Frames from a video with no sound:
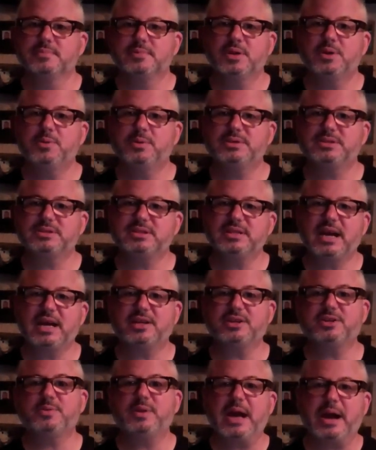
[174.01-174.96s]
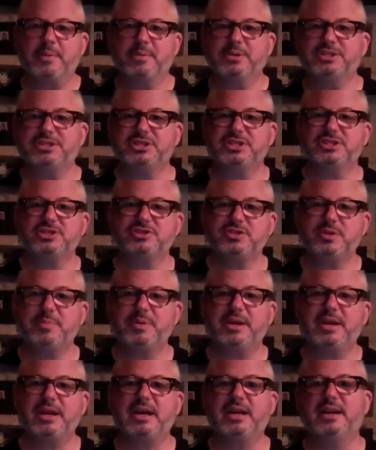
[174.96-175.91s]
was entitled to it, how we should
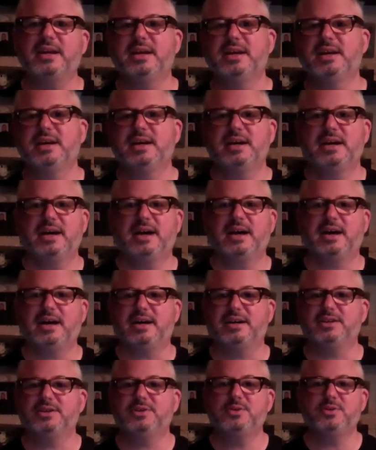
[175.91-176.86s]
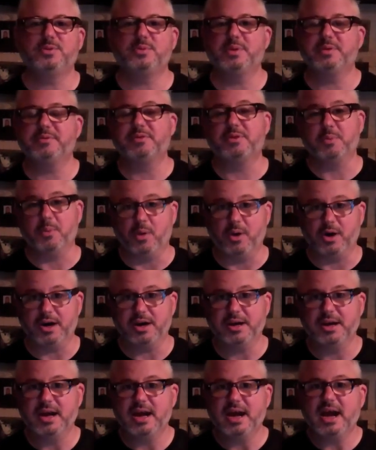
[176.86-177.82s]
distribute it, who do we
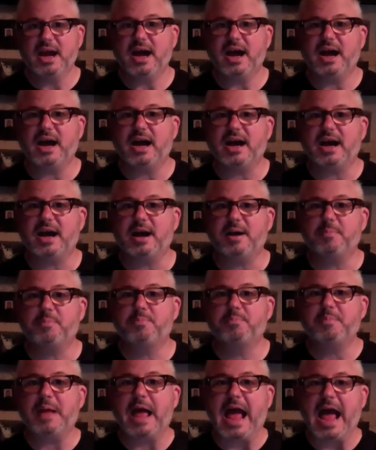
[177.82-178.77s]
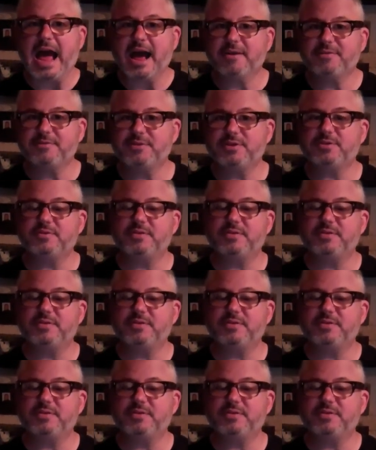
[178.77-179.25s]
reward. After